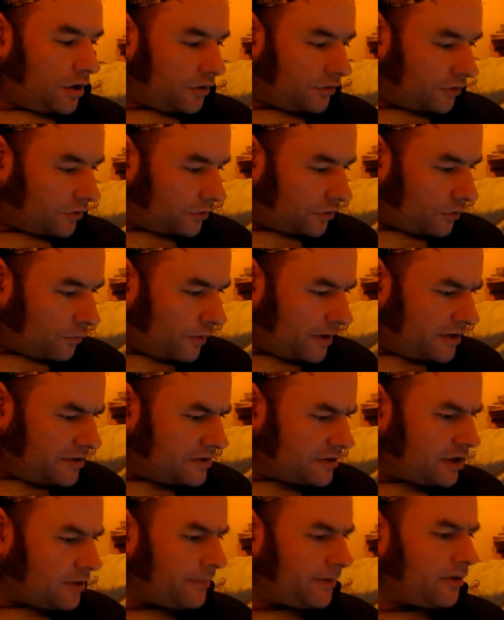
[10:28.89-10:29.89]
It says, wait
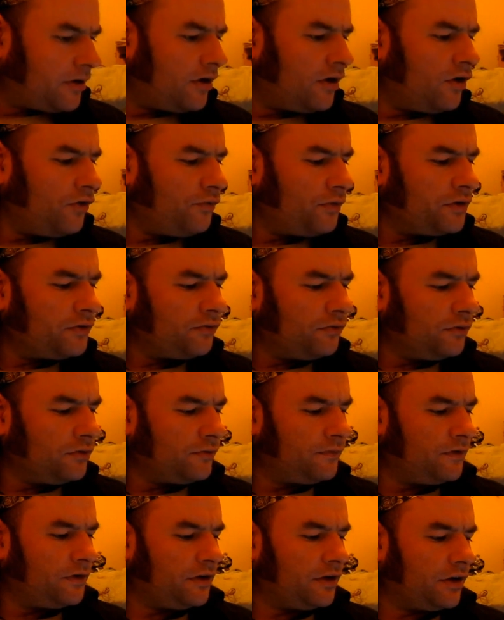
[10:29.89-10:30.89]
until about halfway through the
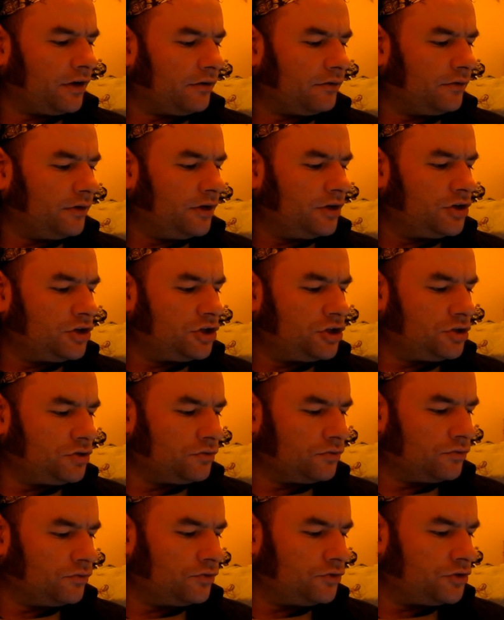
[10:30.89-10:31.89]
video. It's
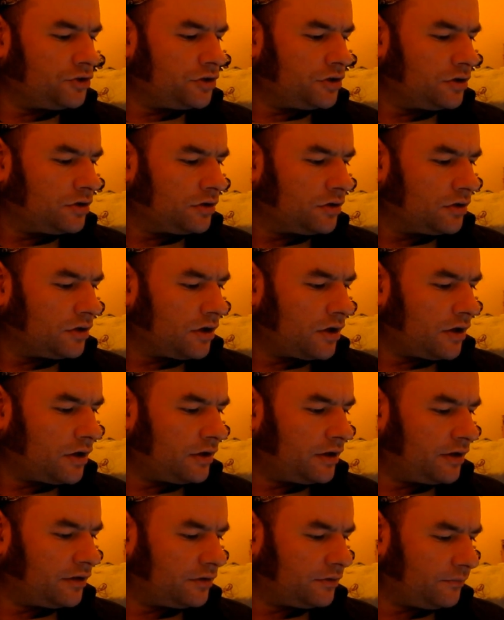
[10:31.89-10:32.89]
short,
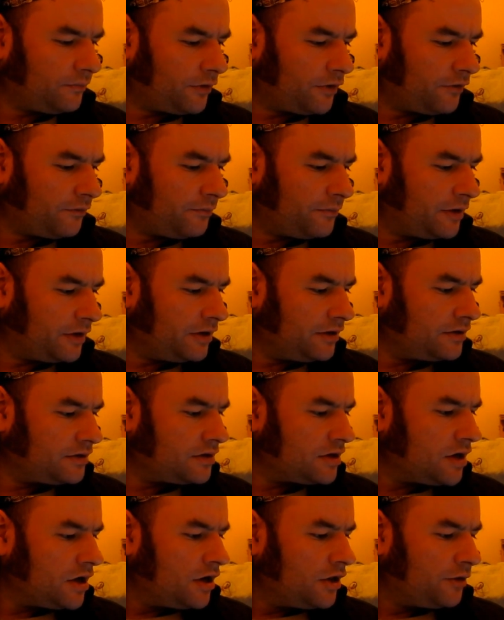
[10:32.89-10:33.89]
less than 5
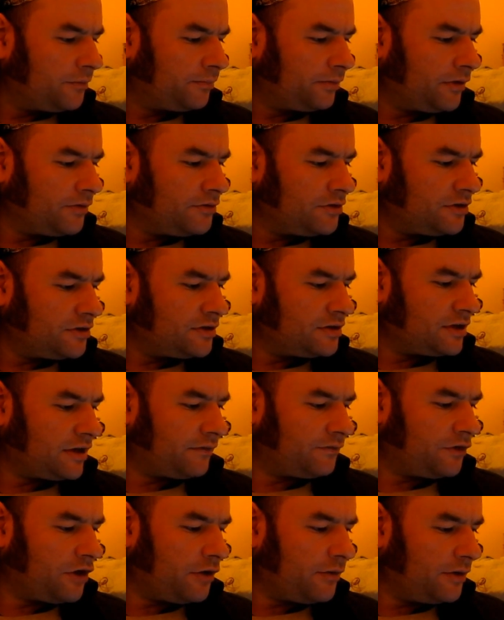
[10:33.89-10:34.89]
minutes. The protesters
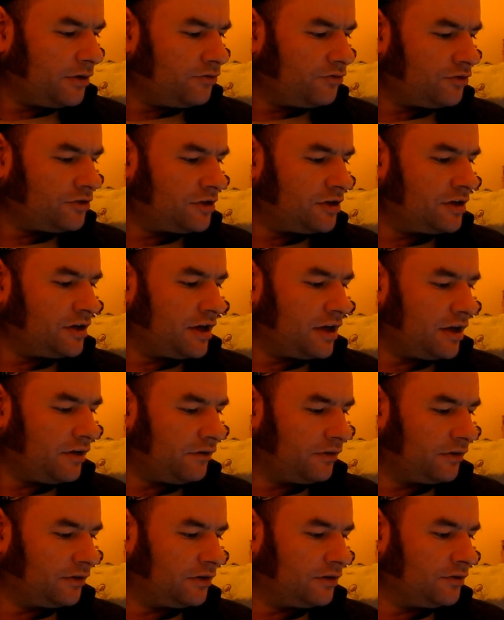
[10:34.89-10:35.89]
have no interest in
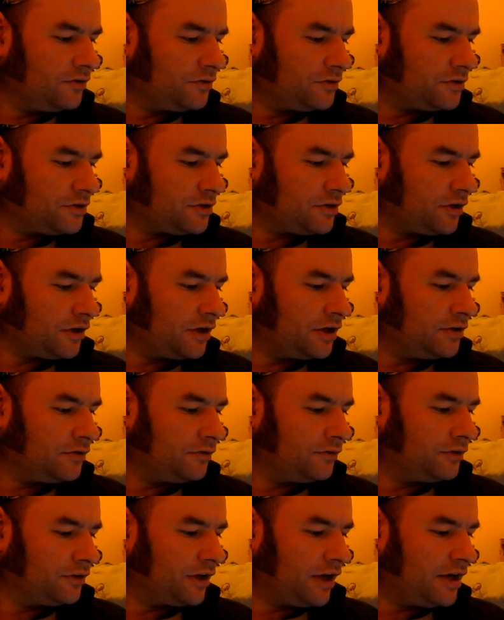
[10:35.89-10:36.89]
hearing the other side
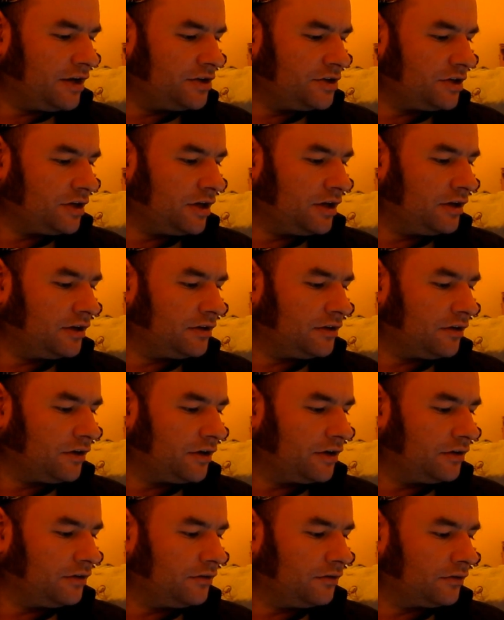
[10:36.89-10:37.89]
or engaging in a
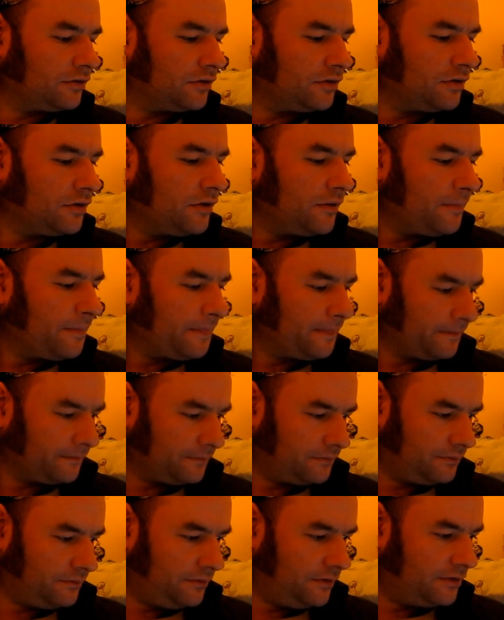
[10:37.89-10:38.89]
dialogue.
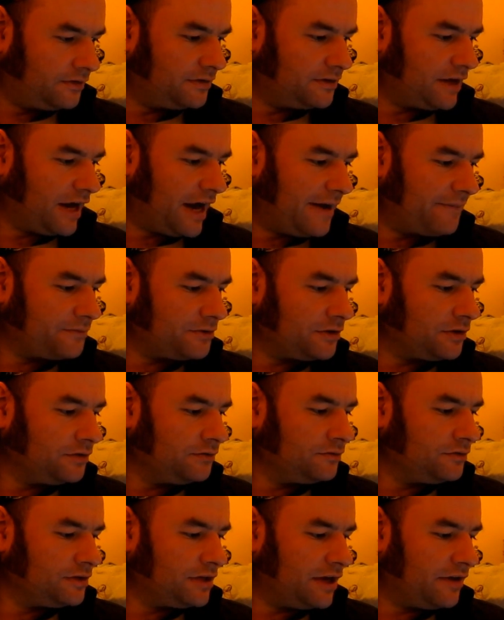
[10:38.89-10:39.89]
It is
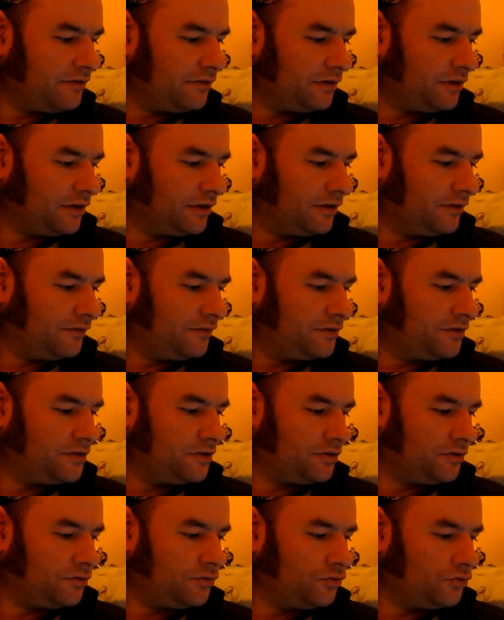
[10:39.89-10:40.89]
absolute tyranny. This
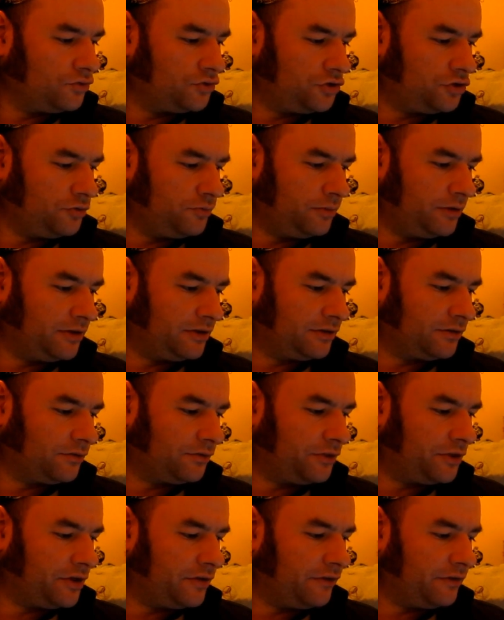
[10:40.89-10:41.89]
is a horseshoe political
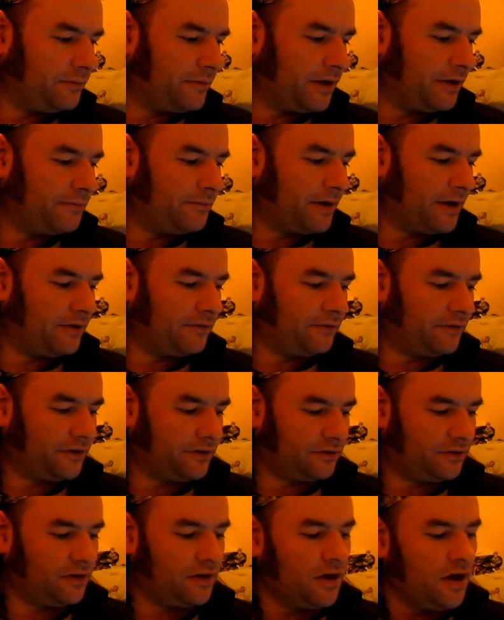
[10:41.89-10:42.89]
theory made manifest.